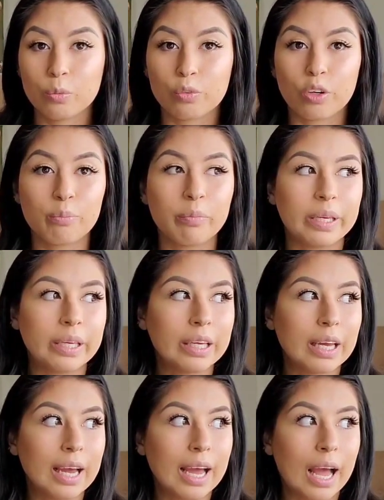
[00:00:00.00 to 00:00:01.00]
For
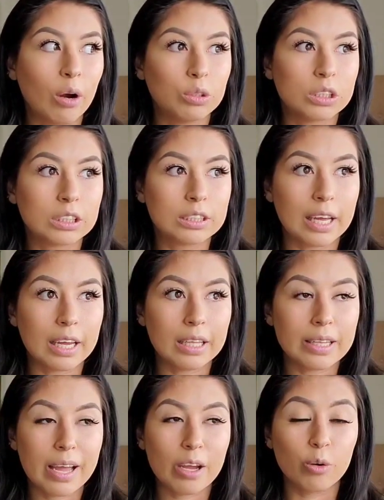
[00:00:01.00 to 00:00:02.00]
me, I would say
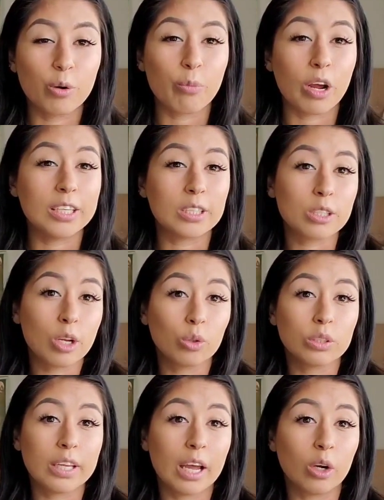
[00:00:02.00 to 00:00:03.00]
that it would probably
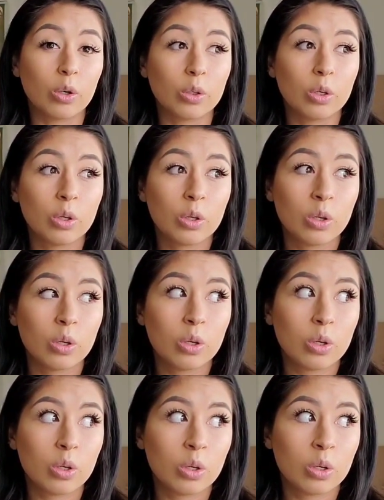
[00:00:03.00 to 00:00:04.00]
slow down
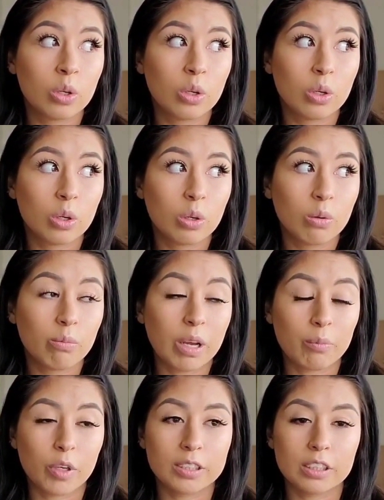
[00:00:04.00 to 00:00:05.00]

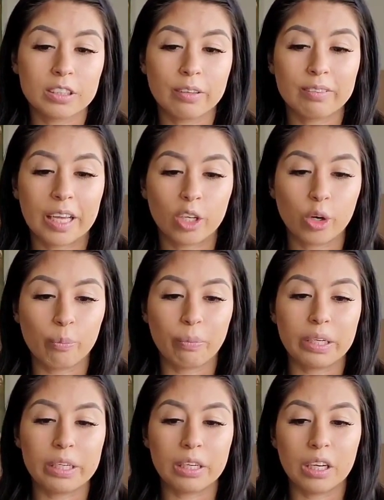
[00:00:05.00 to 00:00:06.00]
my process of like
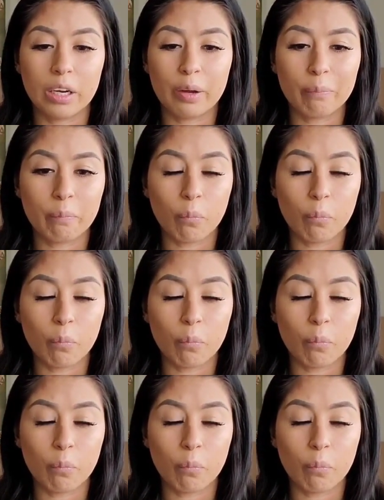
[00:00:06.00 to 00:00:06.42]
opening up